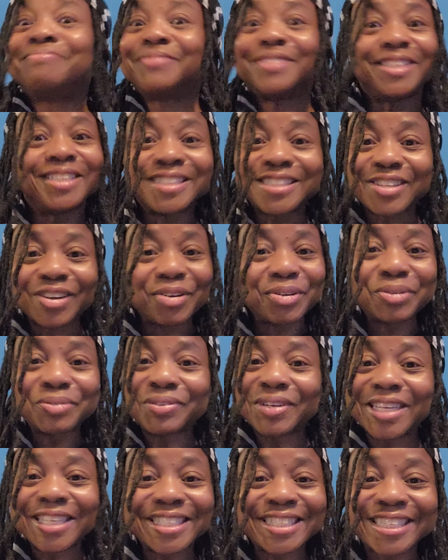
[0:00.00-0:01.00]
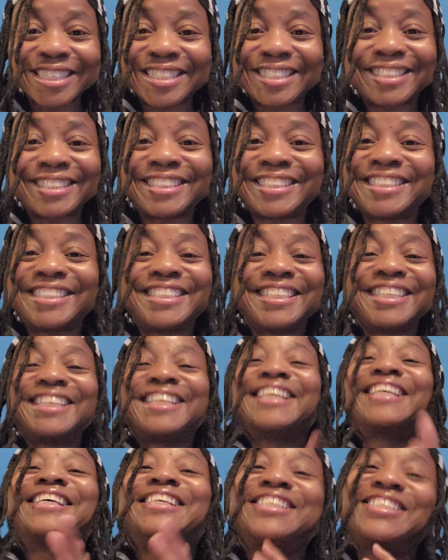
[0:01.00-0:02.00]
He's the only reason.
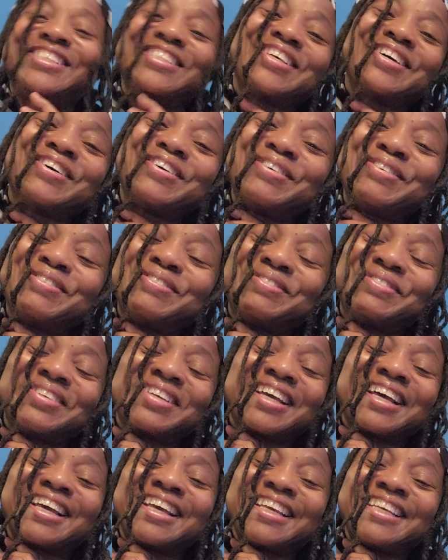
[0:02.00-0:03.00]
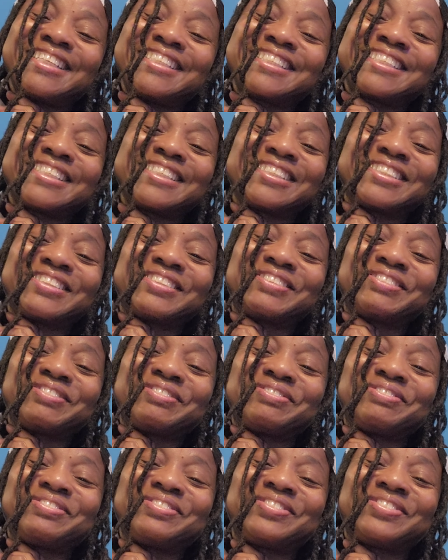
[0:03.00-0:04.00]
So, guys,
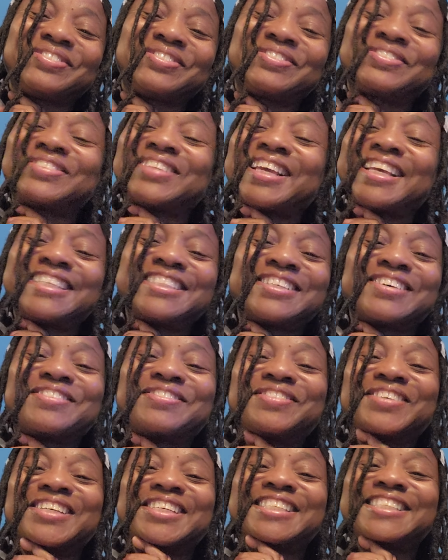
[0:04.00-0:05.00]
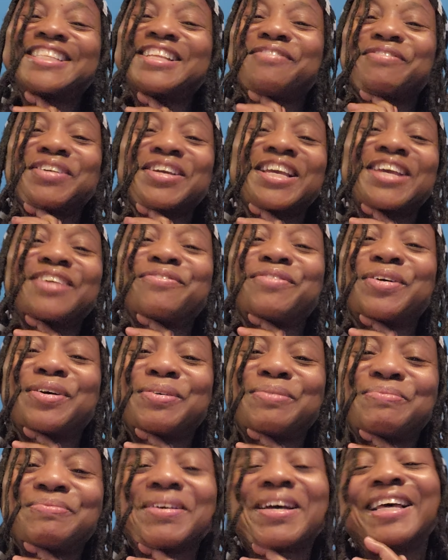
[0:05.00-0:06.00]
as always, never give
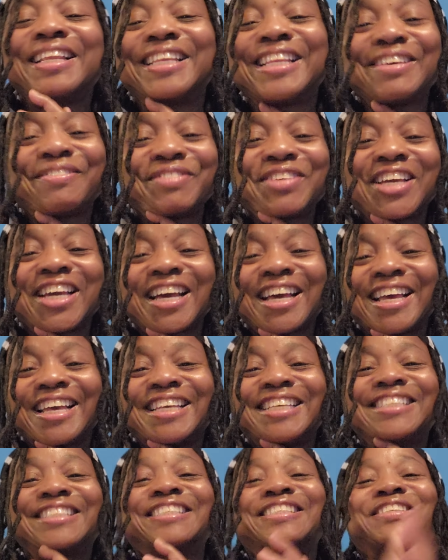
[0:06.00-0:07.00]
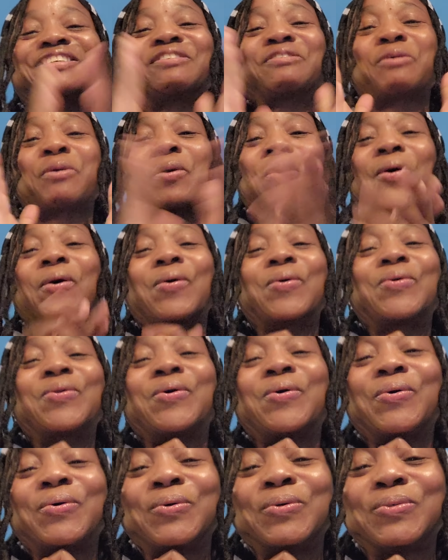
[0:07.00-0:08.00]
up. I love you guys. Hold
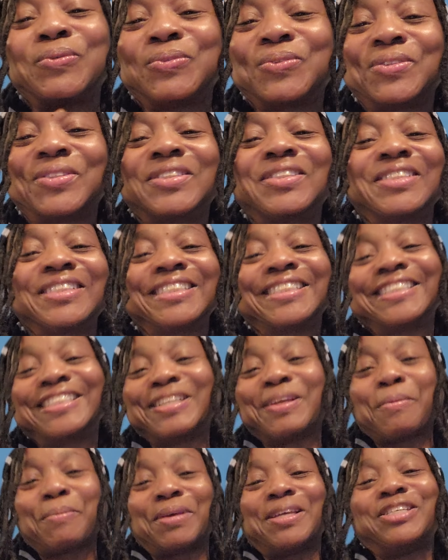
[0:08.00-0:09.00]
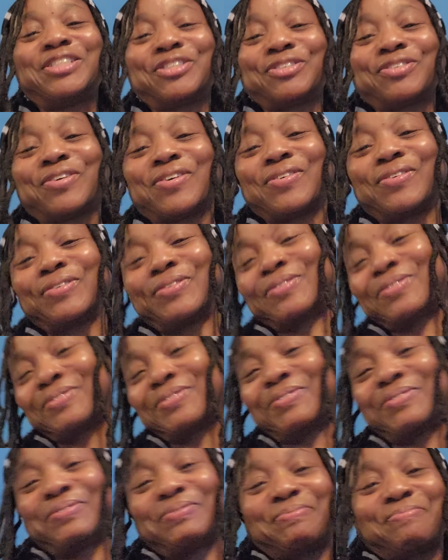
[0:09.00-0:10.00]
on. Be strong.
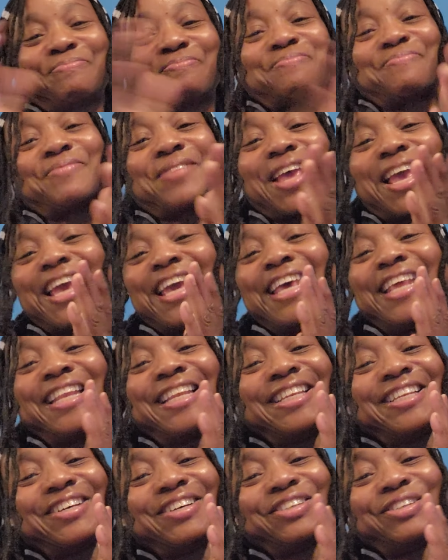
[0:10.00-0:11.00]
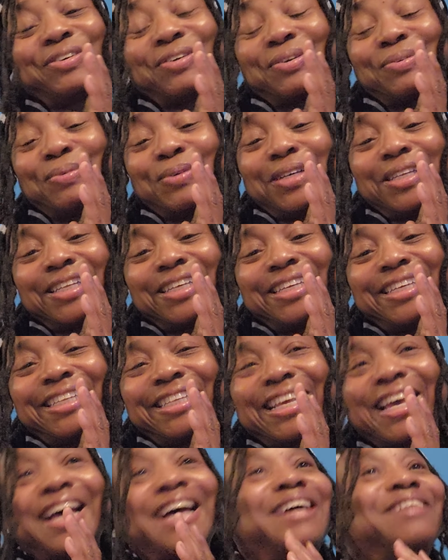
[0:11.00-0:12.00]
And Lord
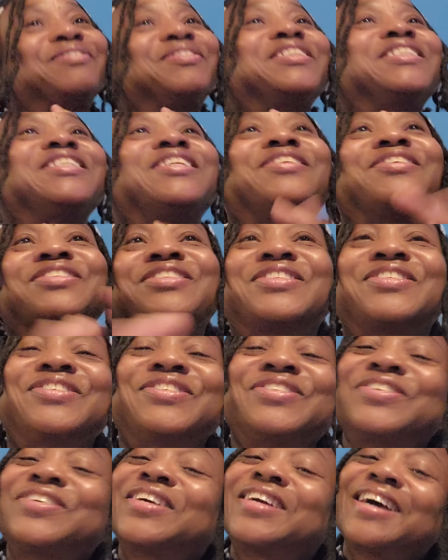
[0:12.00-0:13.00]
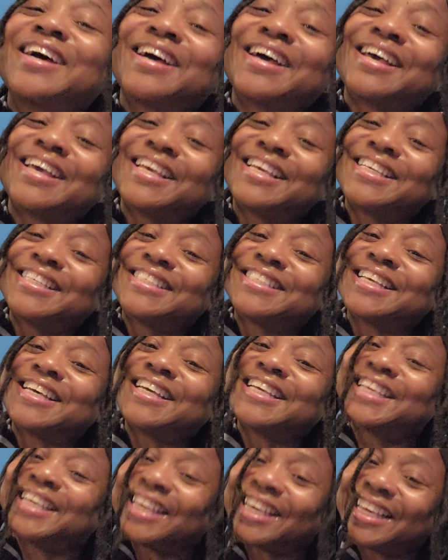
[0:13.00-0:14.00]
willing, I will talk to you guys
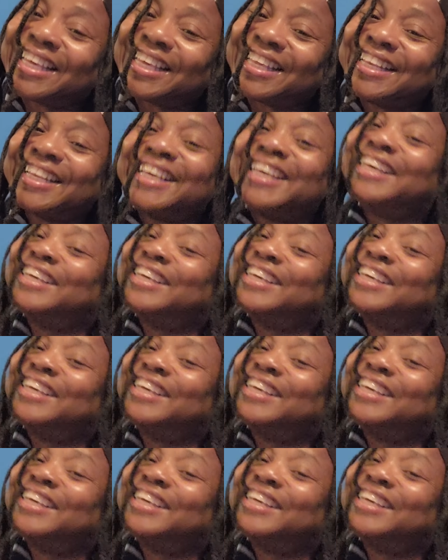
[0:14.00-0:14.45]
again